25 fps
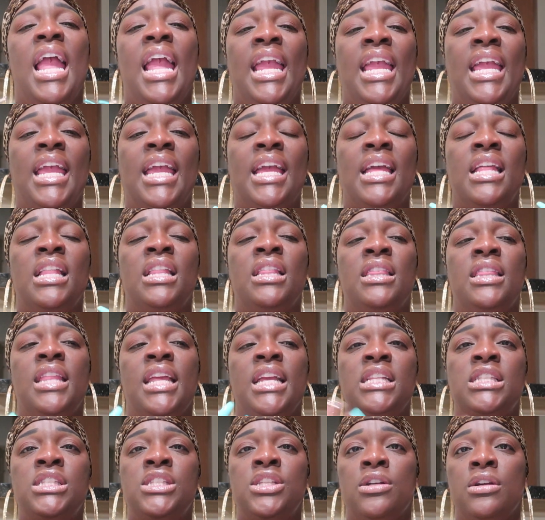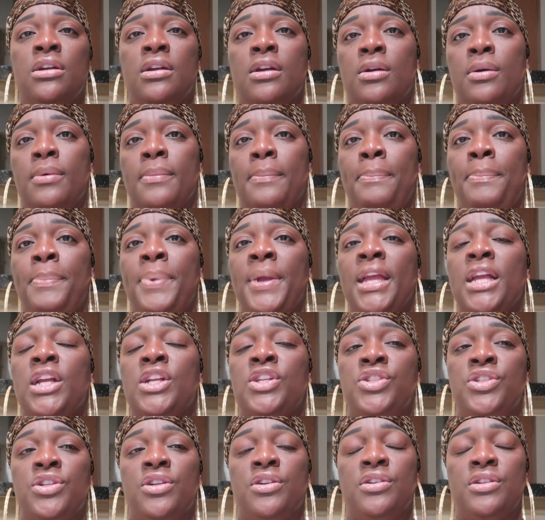and they took
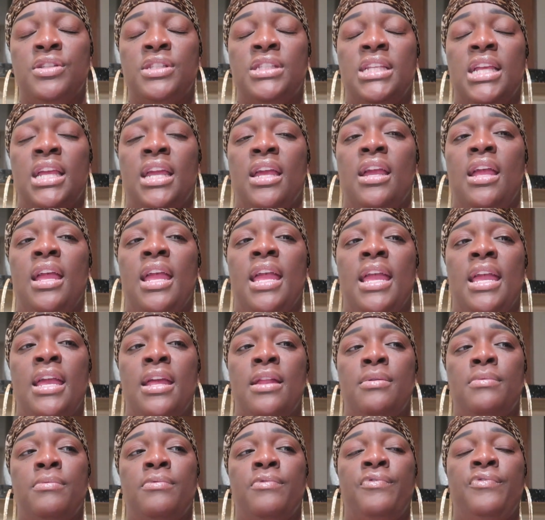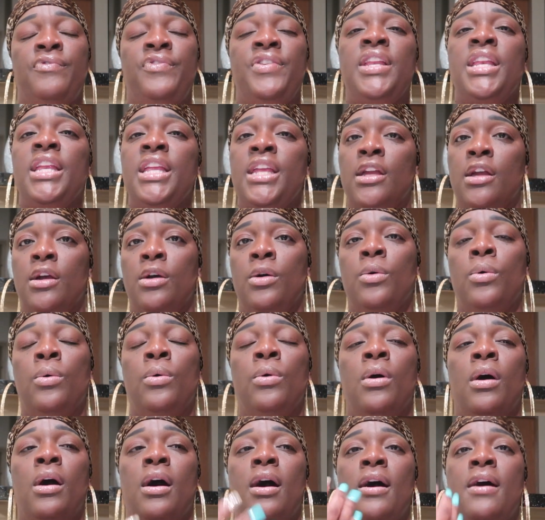pictures and
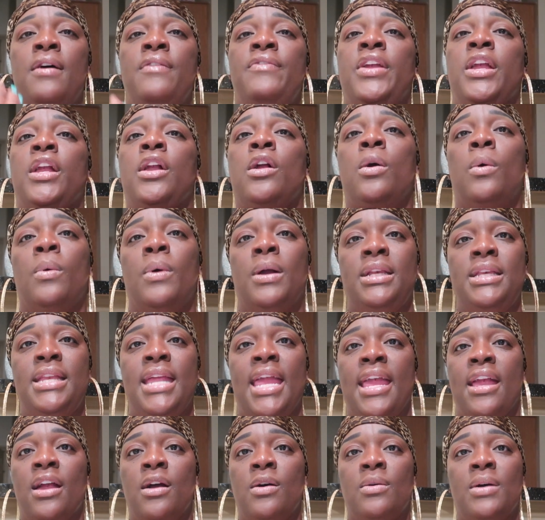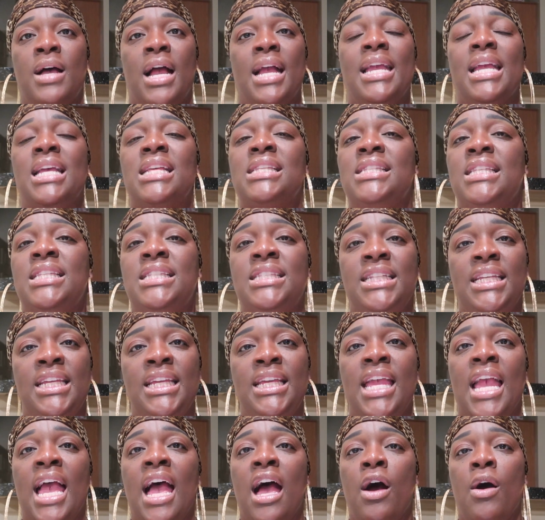video of it going down, I guess, to
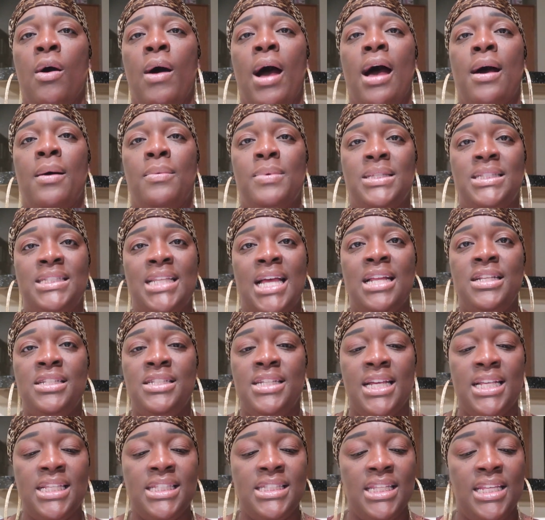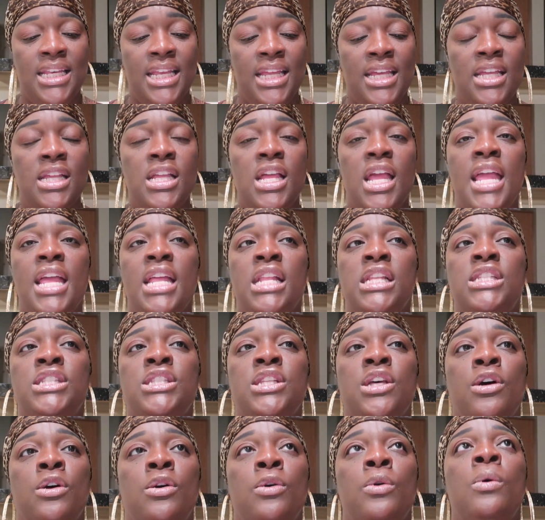see how I was digesting it. And
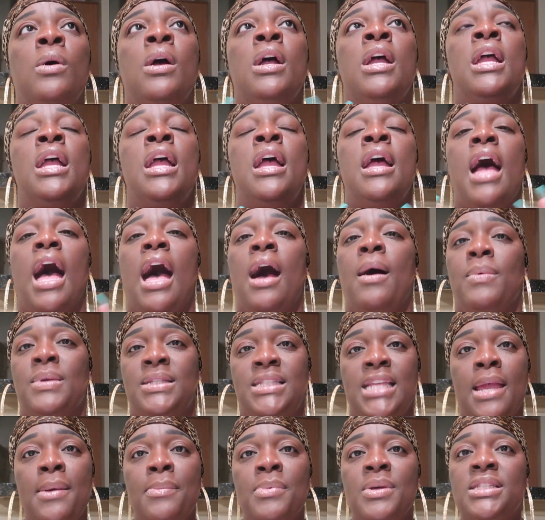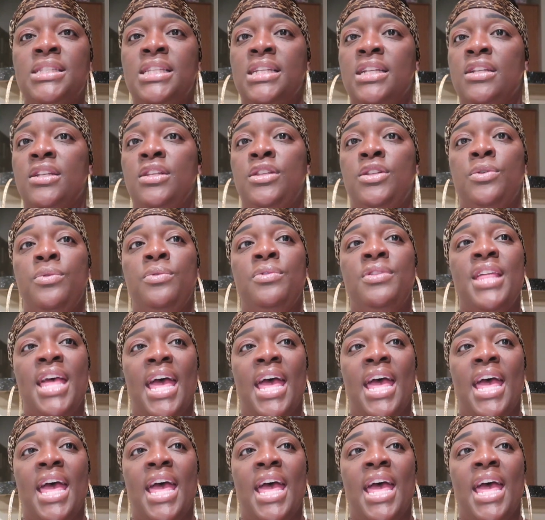so I was able to do